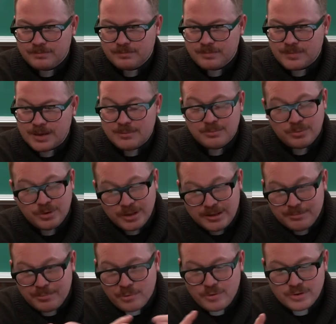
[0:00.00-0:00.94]
it really
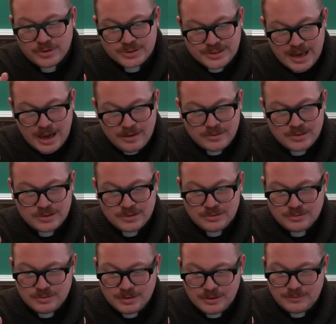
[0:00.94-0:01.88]
boils down
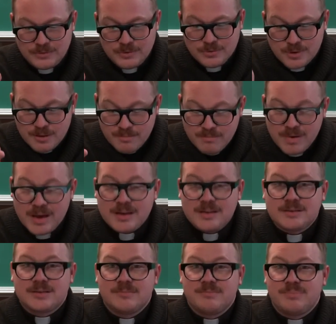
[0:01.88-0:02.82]
to, if you
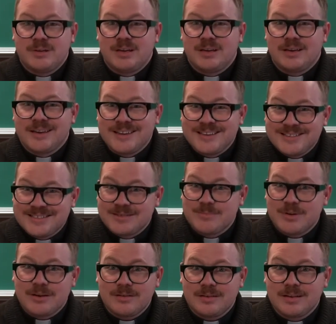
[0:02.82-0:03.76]
commit to being
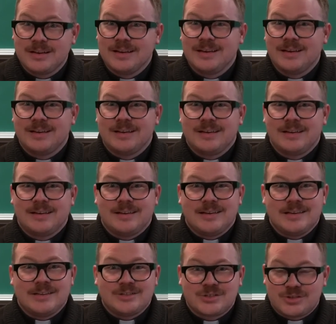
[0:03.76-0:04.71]
intimate
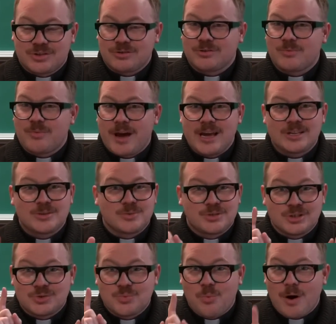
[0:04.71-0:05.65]
in certain ways with
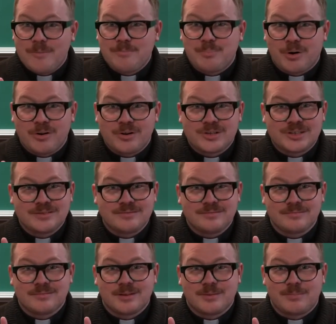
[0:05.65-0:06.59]
just one
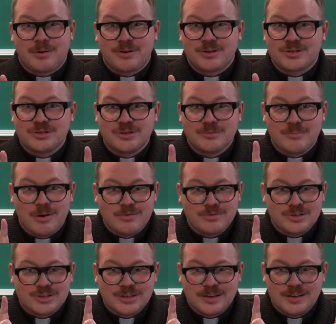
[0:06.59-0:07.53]
person, the person you're
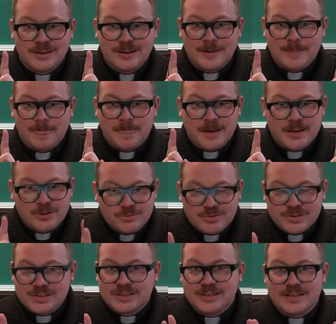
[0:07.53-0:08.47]
most
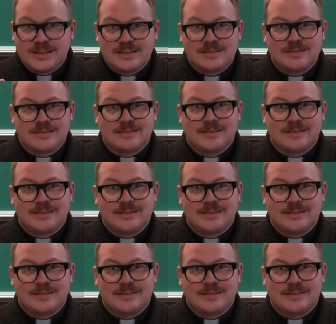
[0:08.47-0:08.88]
interested in,